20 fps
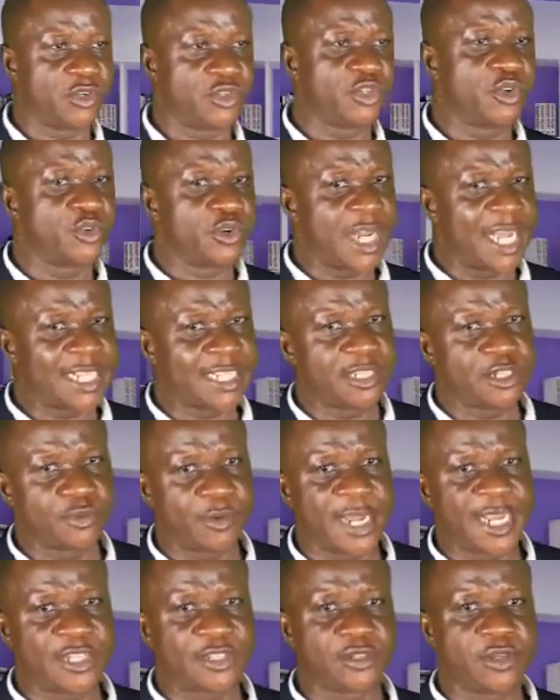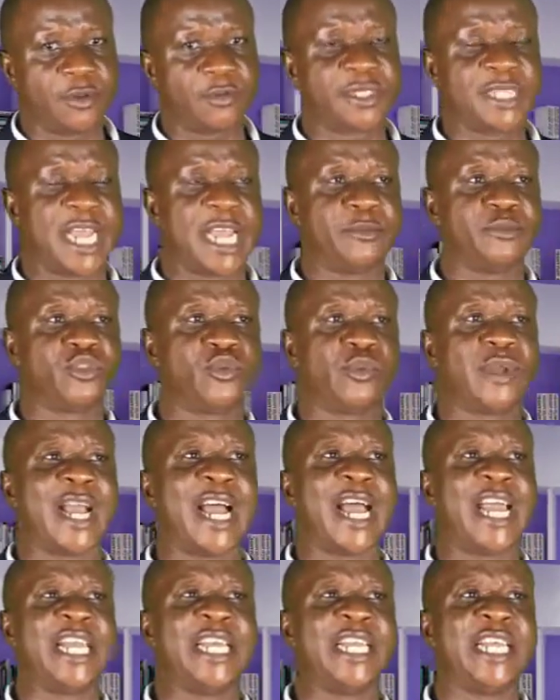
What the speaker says: So that is why sometimes we can